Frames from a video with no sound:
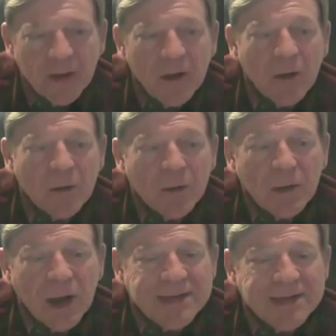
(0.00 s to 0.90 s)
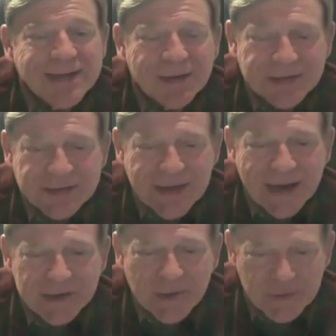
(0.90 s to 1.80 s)
"Oh, I see how this is
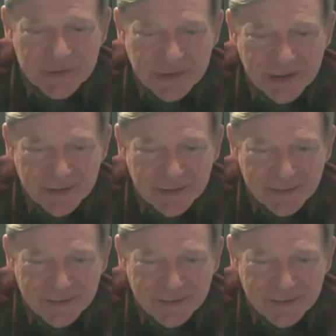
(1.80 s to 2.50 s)
actually put together.